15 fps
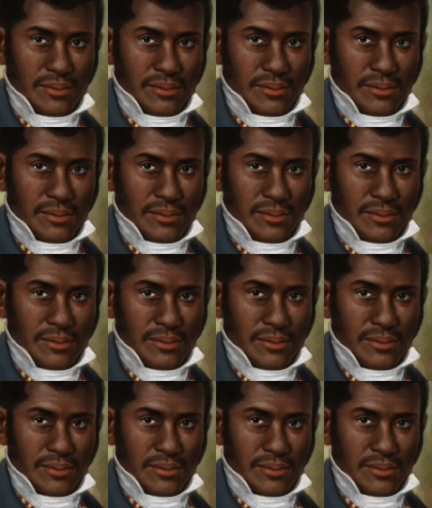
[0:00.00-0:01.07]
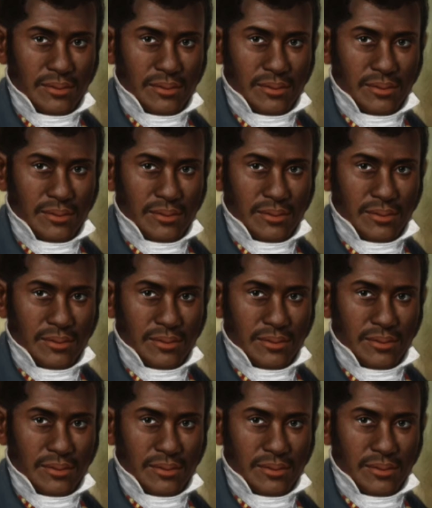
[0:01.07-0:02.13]

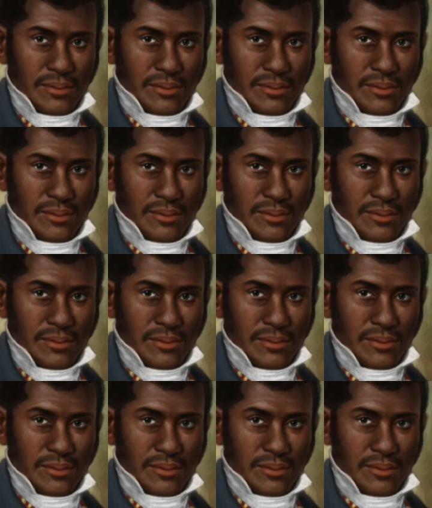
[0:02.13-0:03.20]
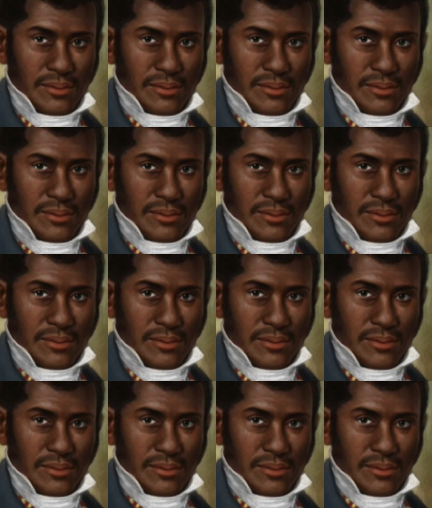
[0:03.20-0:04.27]

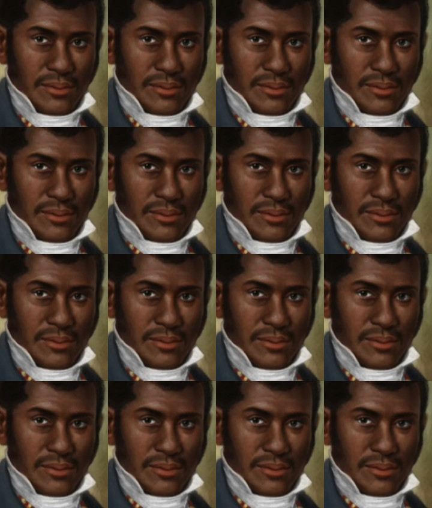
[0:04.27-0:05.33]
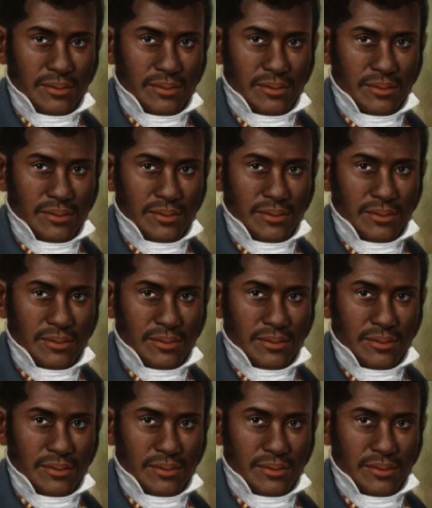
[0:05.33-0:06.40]

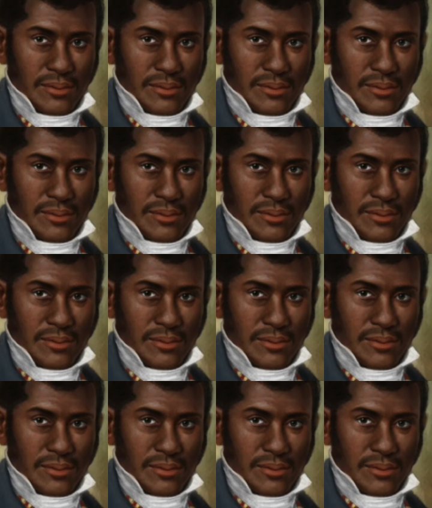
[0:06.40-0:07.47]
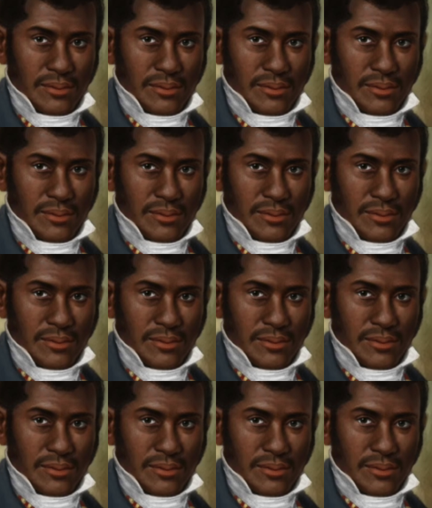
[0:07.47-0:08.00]
(no lip movement)